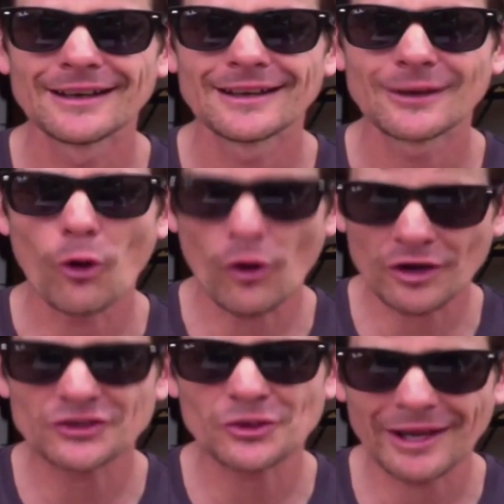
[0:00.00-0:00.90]

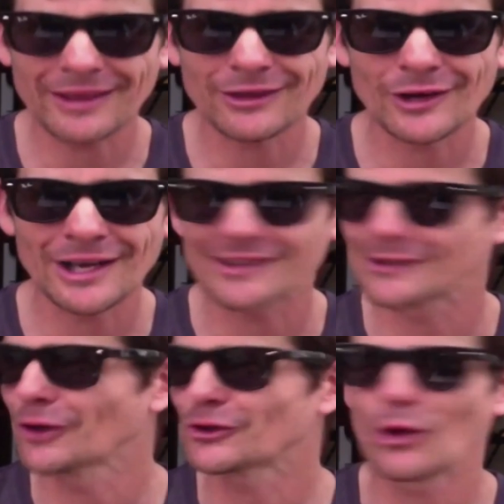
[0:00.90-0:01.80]
August 2013. It's
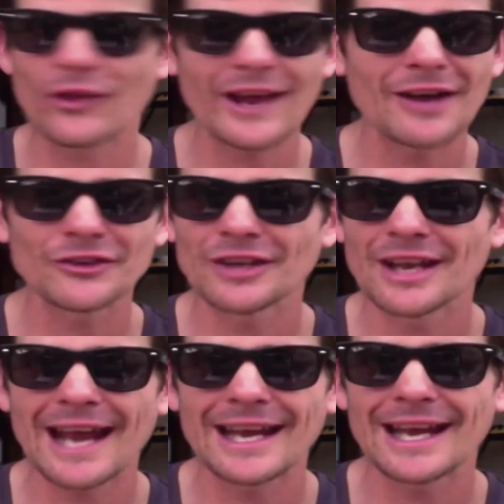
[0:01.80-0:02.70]
not
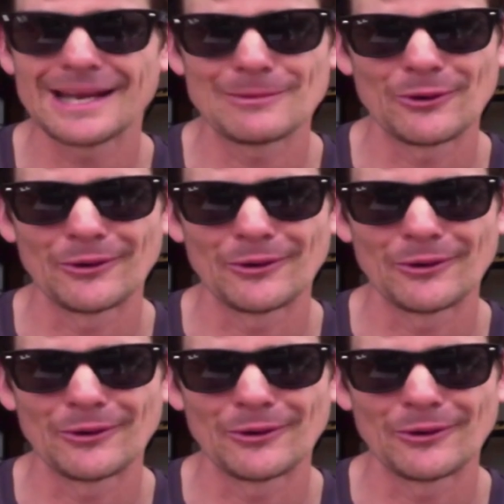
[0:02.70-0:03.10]
2008 anymore.